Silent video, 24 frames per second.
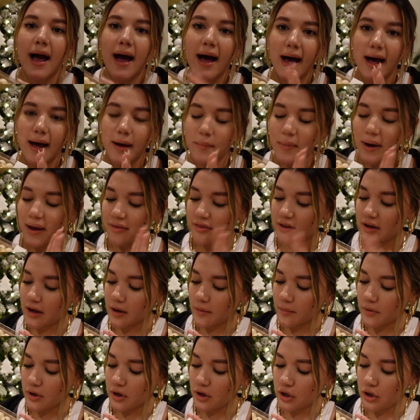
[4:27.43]
I think
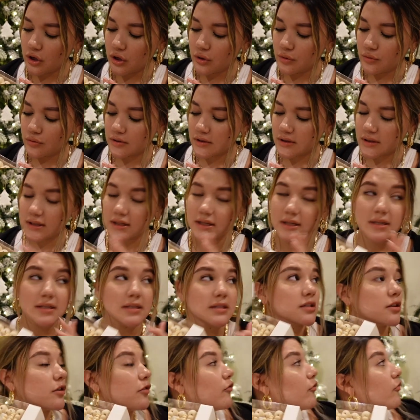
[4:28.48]
I'm gonna use
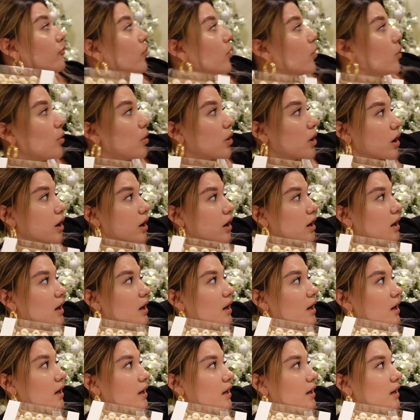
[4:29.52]
this for
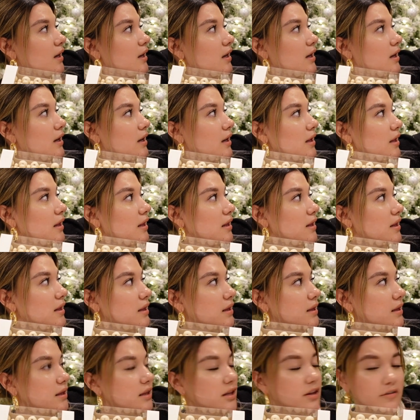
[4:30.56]

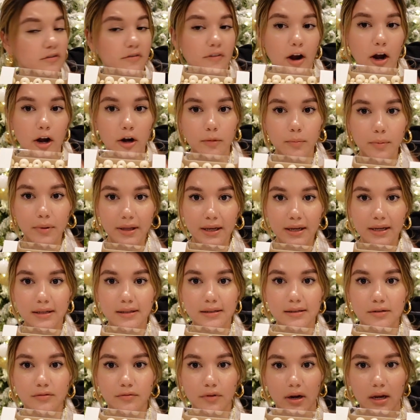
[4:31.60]
the
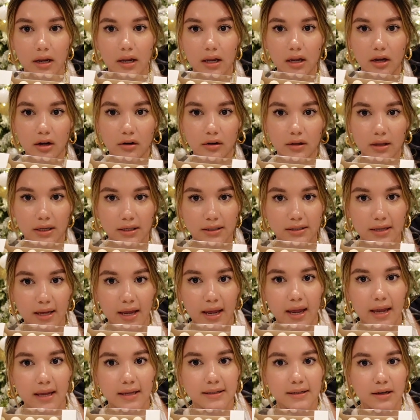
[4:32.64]
fireplace right here, like to
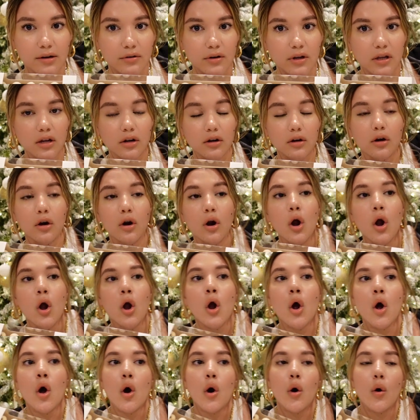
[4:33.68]
hang down here,
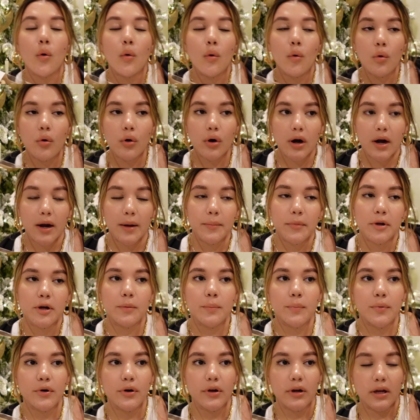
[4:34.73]
or I'm gonna
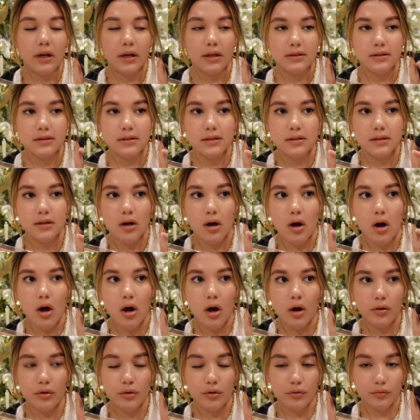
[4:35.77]
put it
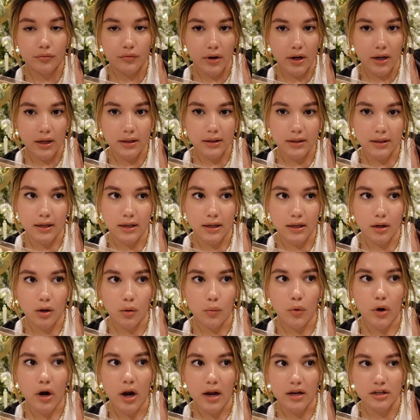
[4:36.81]
on the
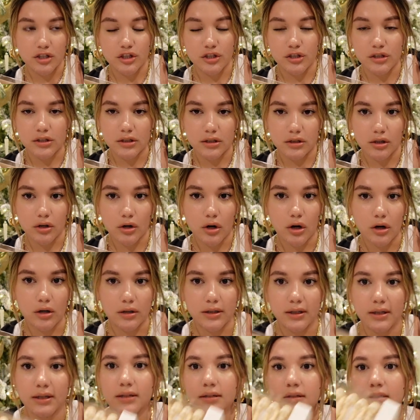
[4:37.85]
railing where I just did the
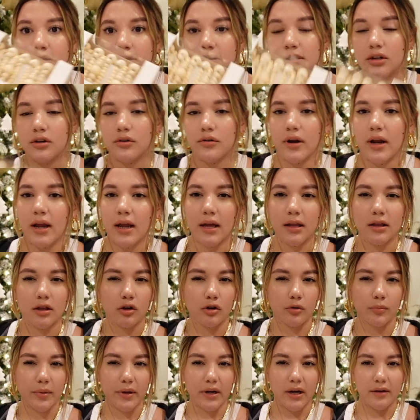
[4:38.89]
garland to create a
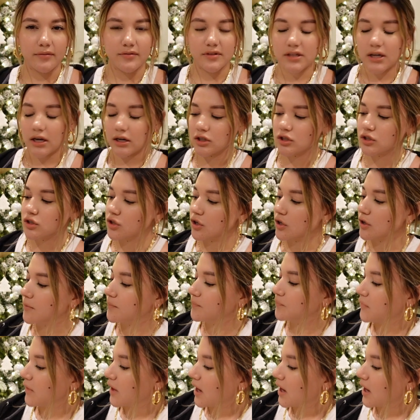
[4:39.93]
little bit of texture.